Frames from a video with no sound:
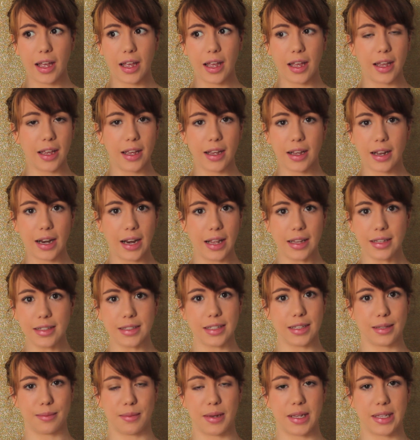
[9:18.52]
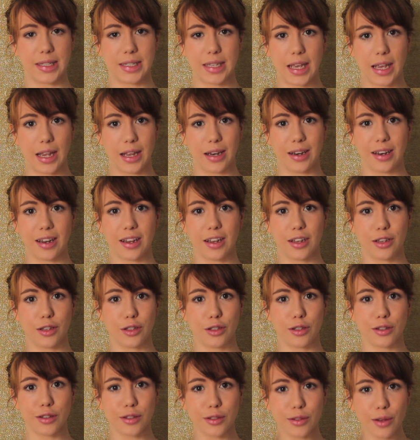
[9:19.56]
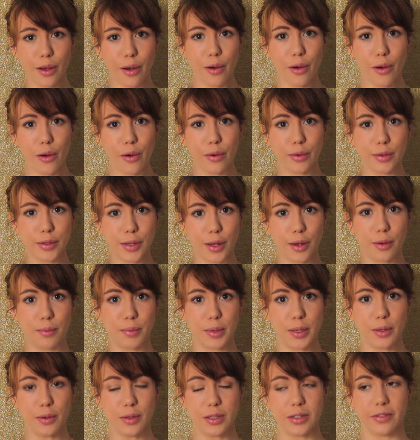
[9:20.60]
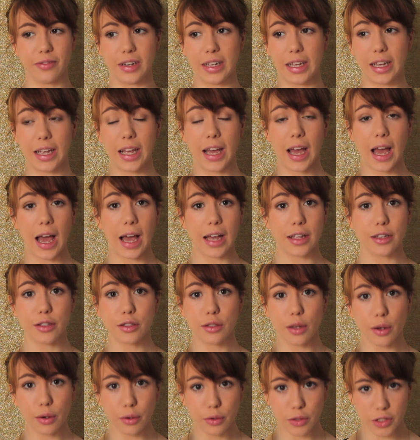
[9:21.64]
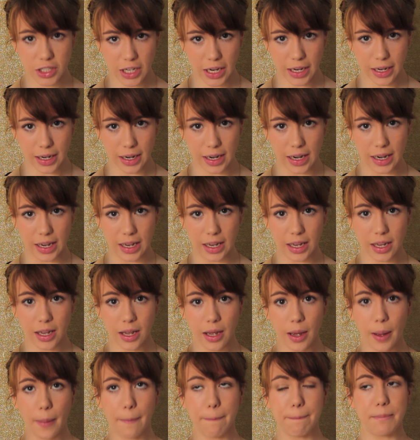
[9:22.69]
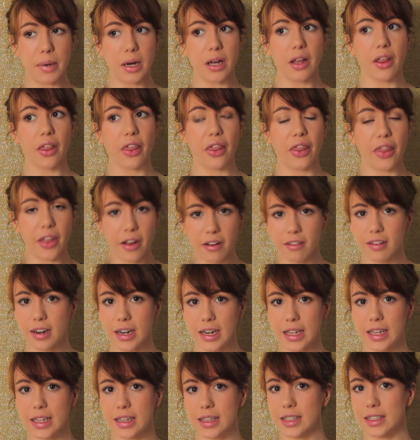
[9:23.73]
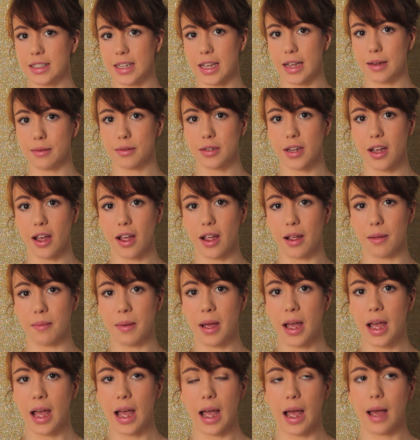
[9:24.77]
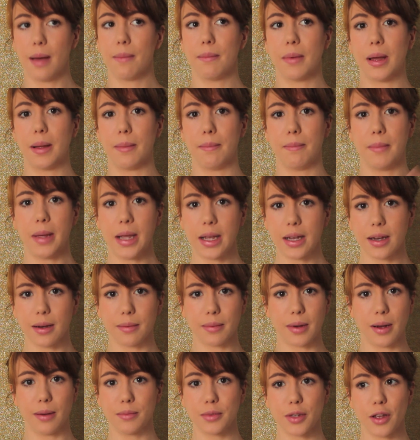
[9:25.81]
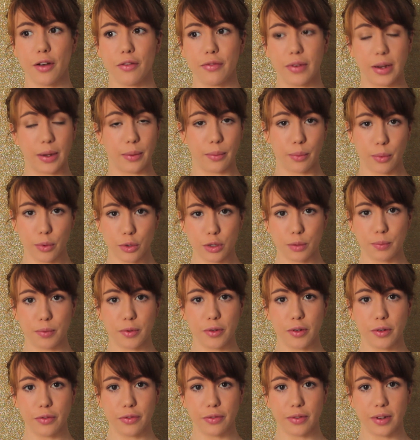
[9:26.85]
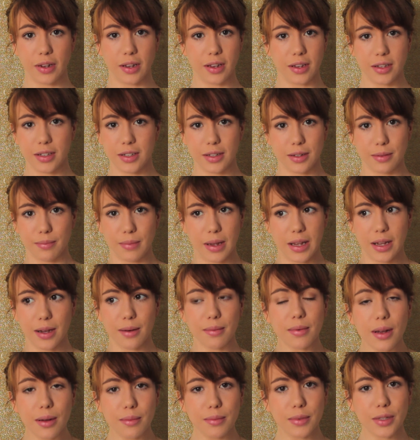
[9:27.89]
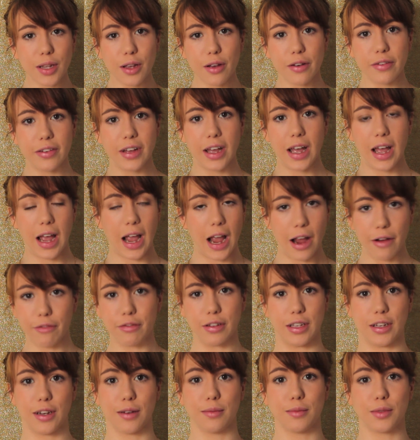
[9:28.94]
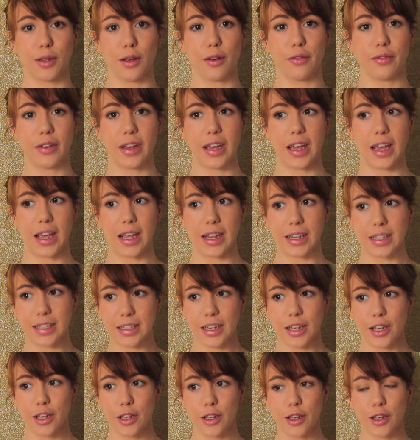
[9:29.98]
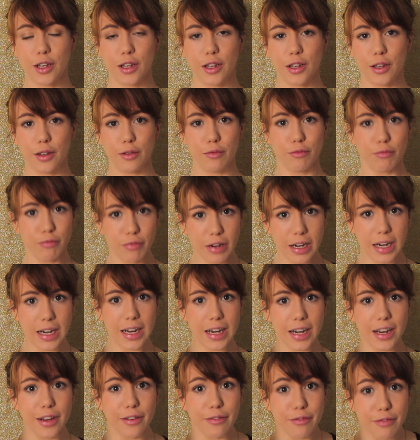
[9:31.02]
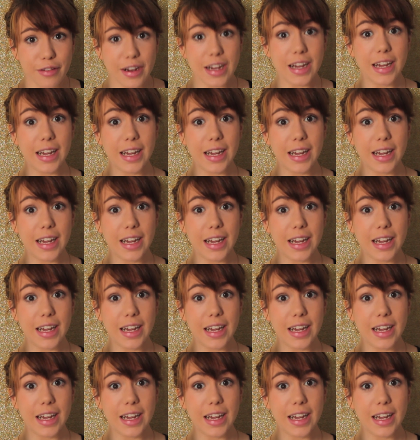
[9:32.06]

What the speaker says: it cleanses my skin so beautifully and so gently, but thoroughly at the same time. And my makeup comes off, like waterproof makeup comes off, everything comes off. It's really